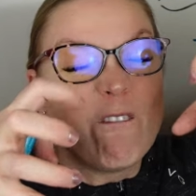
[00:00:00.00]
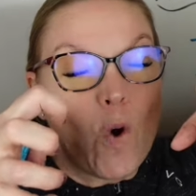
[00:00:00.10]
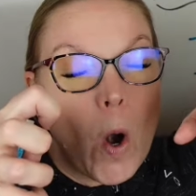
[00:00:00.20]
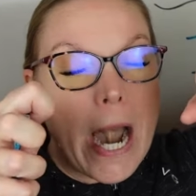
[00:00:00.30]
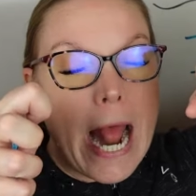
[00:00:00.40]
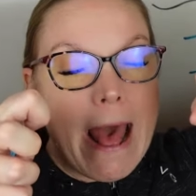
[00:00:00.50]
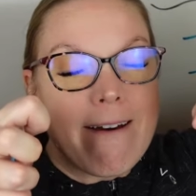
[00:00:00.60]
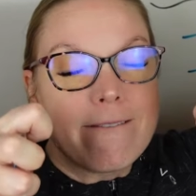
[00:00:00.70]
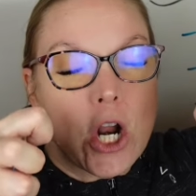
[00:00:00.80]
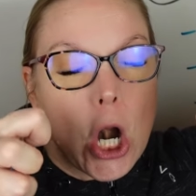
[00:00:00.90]

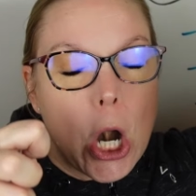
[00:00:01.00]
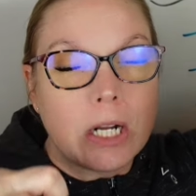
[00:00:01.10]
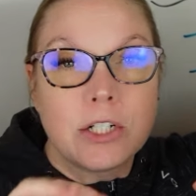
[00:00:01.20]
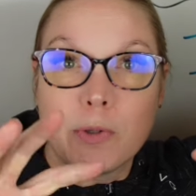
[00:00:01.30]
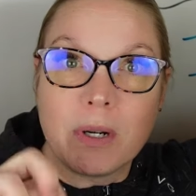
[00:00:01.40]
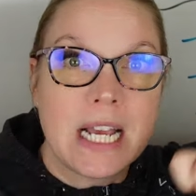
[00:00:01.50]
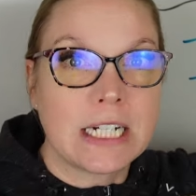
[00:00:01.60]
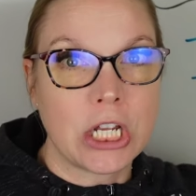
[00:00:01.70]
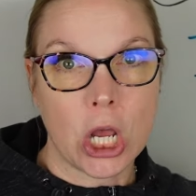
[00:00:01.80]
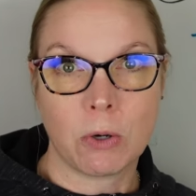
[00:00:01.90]
forever to
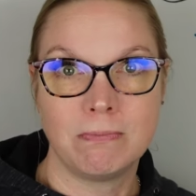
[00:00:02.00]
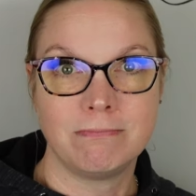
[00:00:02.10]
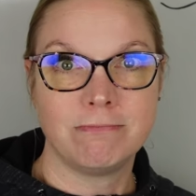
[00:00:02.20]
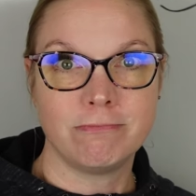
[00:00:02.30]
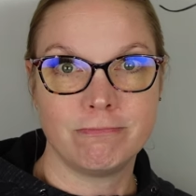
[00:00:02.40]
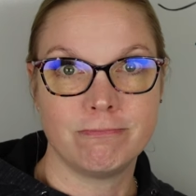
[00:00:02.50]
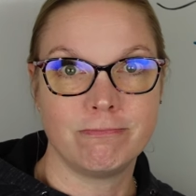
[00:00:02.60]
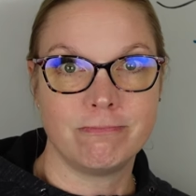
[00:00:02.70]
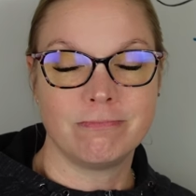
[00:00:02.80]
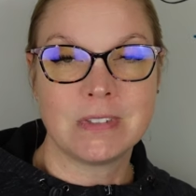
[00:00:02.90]
protect you. Mm
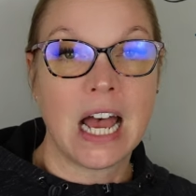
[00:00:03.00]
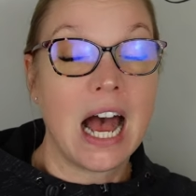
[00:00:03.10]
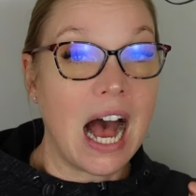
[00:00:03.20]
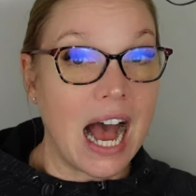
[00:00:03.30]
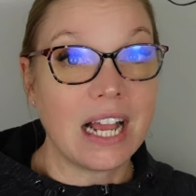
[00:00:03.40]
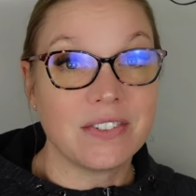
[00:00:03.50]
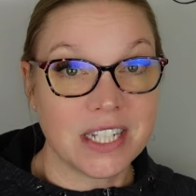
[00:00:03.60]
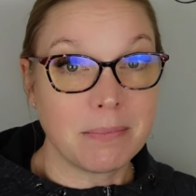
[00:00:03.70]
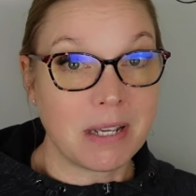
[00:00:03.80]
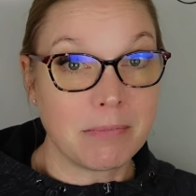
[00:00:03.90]
-hmm. I've
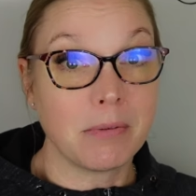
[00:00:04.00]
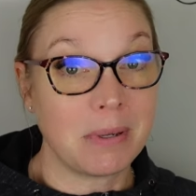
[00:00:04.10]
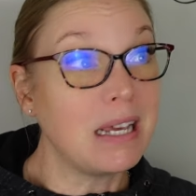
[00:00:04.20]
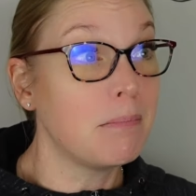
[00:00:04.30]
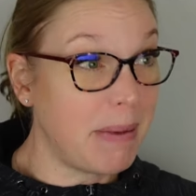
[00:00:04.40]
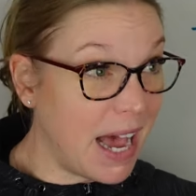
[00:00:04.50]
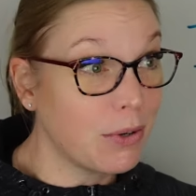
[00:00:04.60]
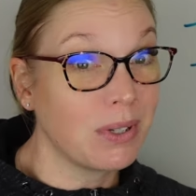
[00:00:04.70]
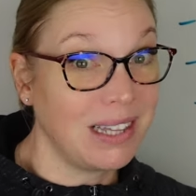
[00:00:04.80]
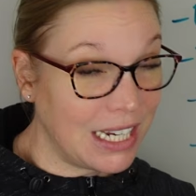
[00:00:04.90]
seen people be in bad
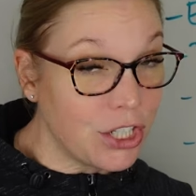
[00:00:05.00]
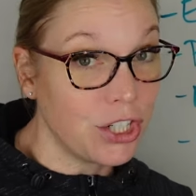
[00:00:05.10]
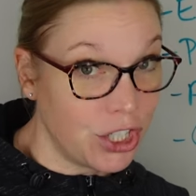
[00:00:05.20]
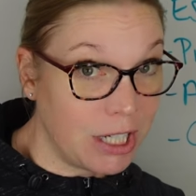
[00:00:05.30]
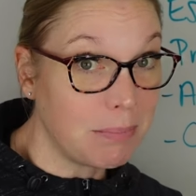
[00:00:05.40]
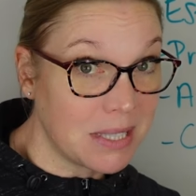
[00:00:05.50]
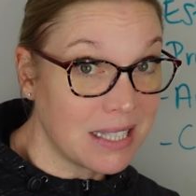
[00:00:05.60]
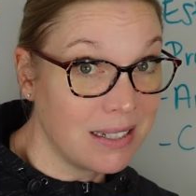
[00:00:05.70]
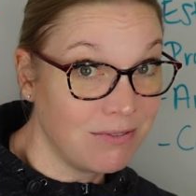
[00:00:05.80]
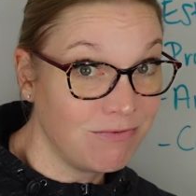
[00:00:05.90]
relationships
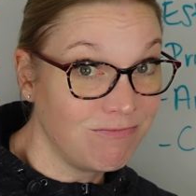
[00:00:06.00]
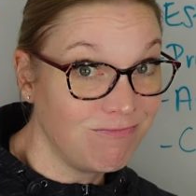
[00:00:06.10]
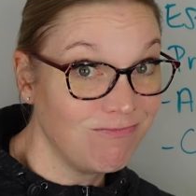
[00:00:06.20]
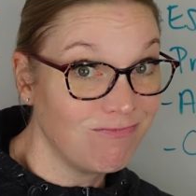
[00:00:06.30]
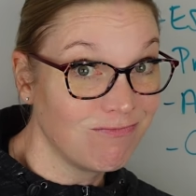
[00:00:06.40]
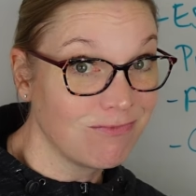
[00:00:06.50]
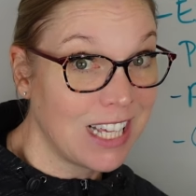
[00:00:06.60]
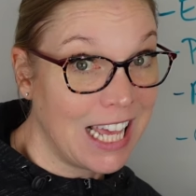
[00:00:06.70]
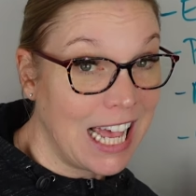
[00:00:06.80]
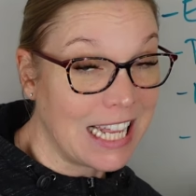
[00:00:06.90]

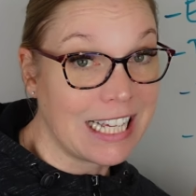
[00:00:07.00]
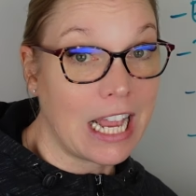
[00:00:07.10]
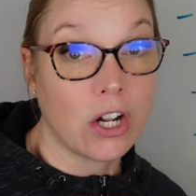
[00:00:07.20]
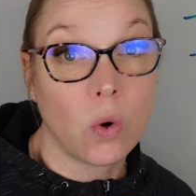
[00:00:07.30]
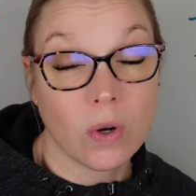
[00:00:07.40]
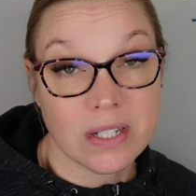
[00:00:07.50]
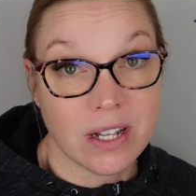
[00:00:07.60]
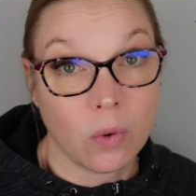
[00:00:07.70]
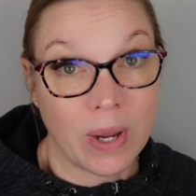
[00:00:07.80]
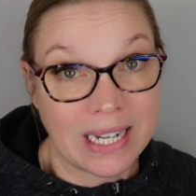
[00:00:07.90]
and gain
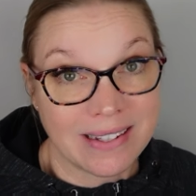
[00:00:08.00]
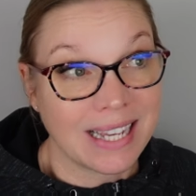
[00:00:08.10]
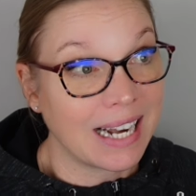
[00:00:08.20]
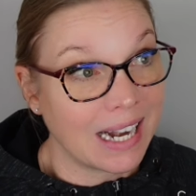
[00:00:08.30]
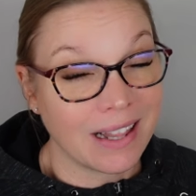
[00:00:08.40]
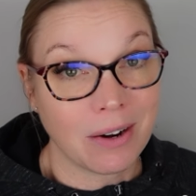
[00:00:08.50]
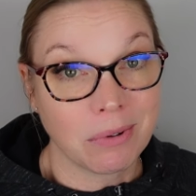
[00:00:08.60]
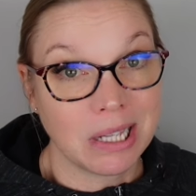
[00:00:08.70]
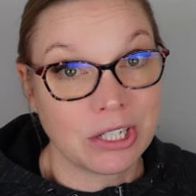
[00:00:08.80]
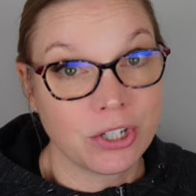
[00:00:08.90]
cortisol weight. They get out of that
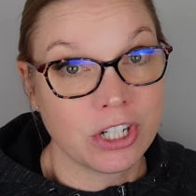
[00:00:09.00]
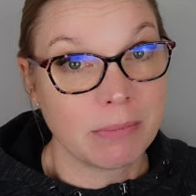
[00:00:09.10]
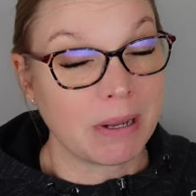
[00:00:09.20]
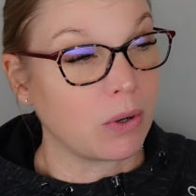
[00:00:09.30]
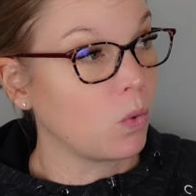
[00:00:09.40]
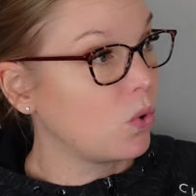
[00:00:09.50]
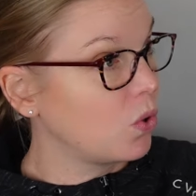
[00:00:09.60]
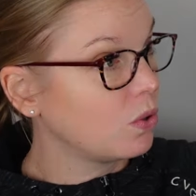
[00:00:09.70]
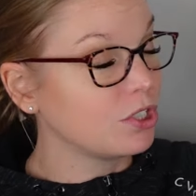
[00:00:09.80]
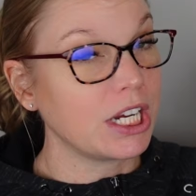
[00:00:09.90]
relationship and
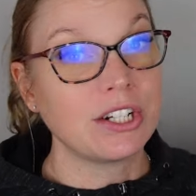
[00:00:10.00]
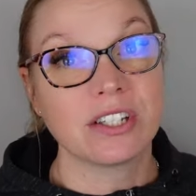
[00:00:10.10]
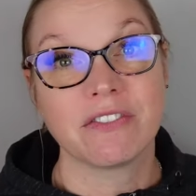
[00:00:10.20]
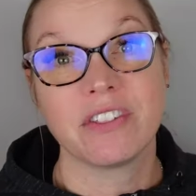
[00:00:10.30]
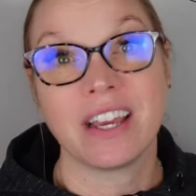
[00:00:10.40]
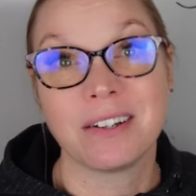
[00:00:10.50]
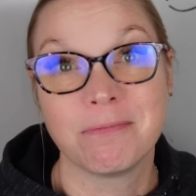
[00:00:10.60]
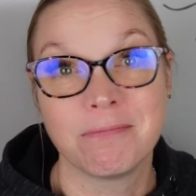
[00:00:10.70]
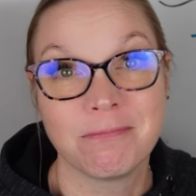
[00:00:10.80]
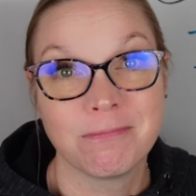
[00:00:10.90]
whew, changes everything.
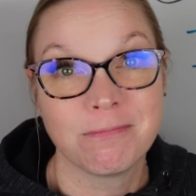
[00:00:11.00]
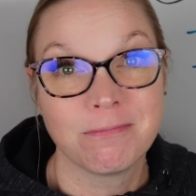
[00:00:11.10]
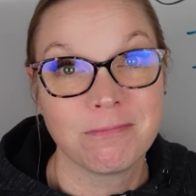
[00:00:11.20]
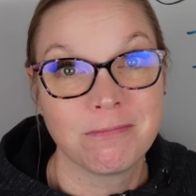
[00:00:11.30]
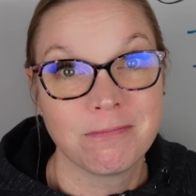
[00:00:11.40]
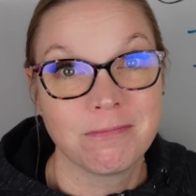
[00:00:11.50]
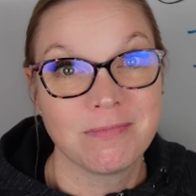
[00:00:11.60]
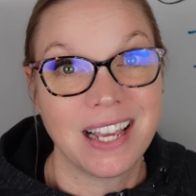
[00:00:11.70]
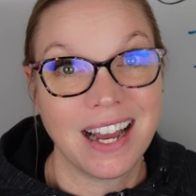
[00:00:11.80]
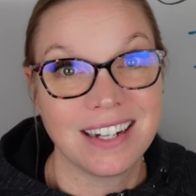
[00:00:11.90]

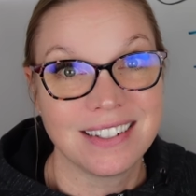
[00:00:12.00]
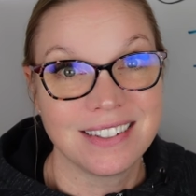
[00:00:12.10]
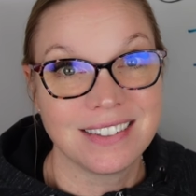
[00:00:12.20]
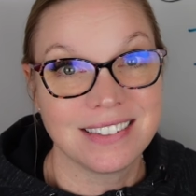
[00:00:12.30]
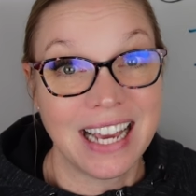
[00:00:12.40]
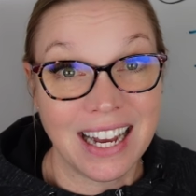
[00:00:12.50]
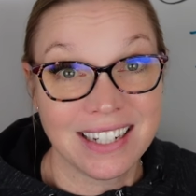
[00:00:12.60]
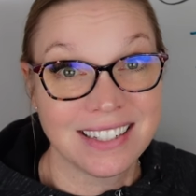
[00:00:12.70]
Yeah, yeah.